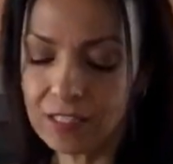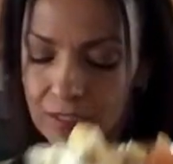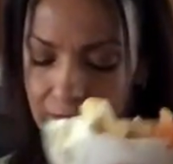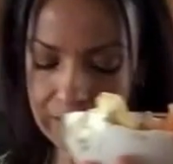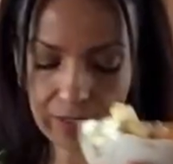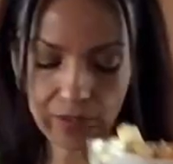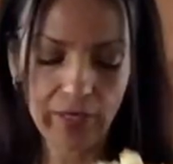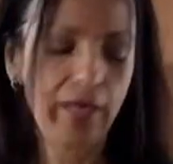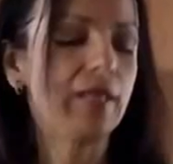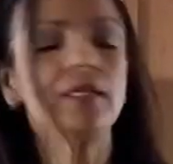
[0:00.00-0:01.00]
So I'm going to go
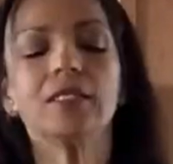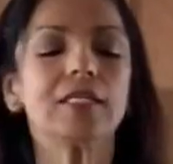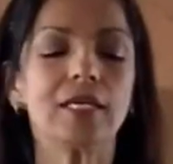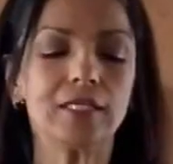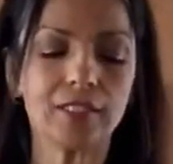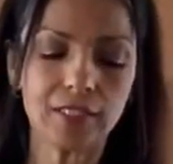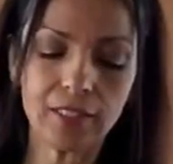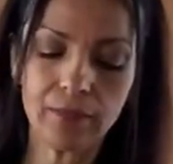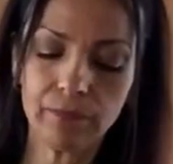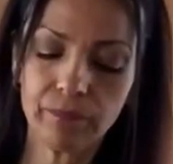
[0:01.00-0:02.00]
ahead and taste it.